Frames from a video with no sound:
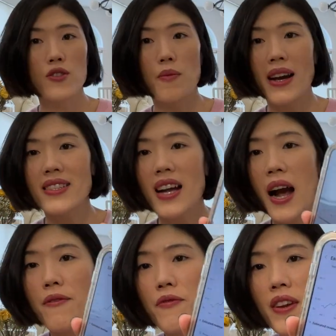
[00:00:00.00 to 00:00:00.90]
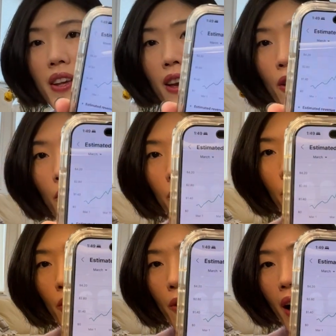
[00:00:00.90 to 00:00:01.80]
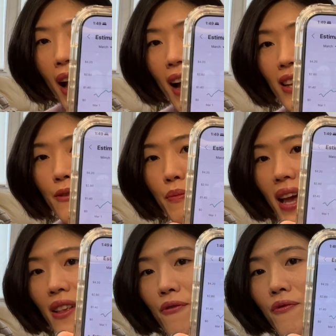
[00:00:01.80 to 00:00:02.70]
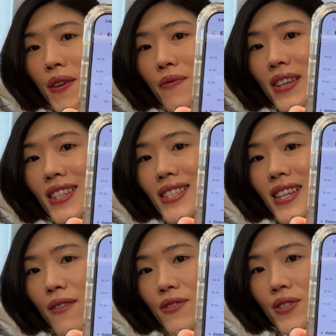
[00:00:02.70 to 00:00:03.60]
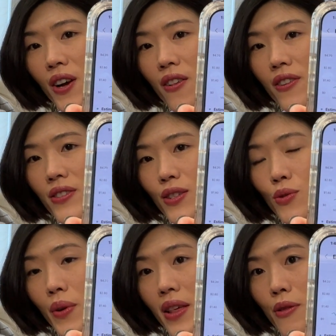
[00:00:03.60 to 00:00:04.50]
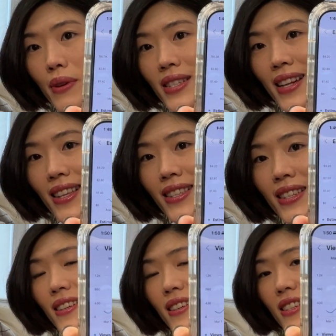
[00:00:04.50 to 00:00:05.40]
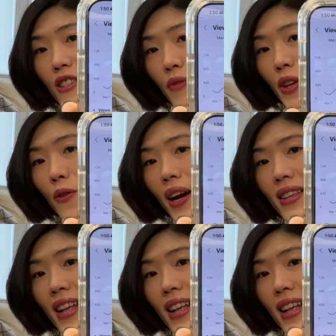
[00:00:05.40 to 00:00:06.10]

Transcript: my top video has made $57.23. This video got